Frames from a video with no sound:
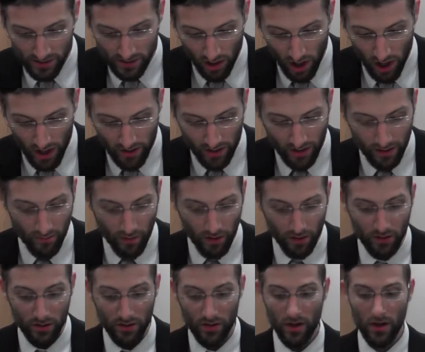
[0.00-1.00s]
line of the
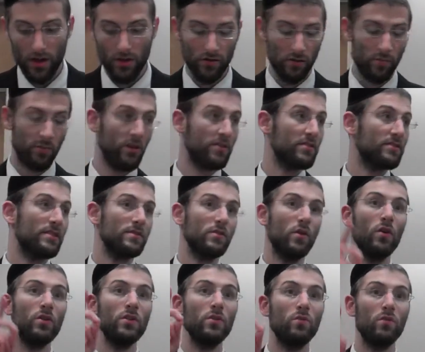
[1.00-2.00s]
Gemara, Rabbi Lozer says
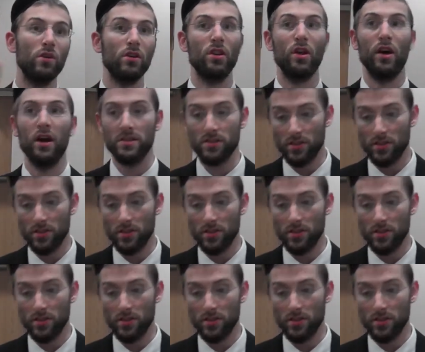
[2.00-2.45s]
only one line.